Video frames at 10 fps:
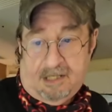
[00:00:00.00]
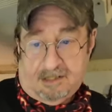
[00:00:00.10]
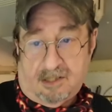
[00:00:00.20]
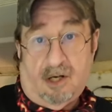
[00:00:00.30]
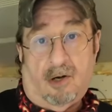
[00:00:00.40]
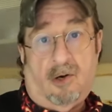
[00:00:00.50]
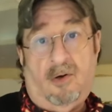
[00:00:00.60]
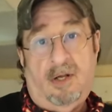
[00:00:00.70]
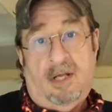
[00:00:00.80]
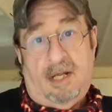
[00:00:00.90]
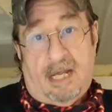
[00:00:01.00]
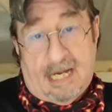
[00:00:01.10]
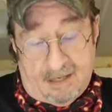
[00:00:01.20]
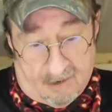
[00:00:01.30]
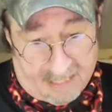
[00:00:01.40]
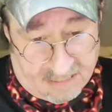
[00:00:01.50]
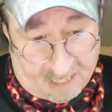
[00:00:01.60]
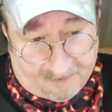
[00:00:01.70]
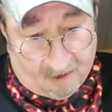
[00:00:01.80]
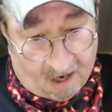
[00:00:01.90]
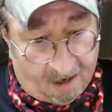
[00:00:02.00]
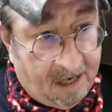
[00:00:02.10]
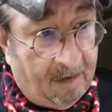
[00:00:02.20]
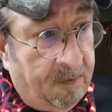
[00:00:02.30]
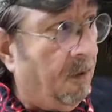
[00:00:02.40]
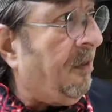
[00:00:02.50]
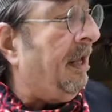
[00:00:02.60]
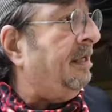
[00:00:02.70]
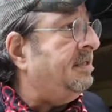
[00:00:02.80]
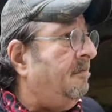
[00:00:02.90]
So, anyways, uh, there are a couple things.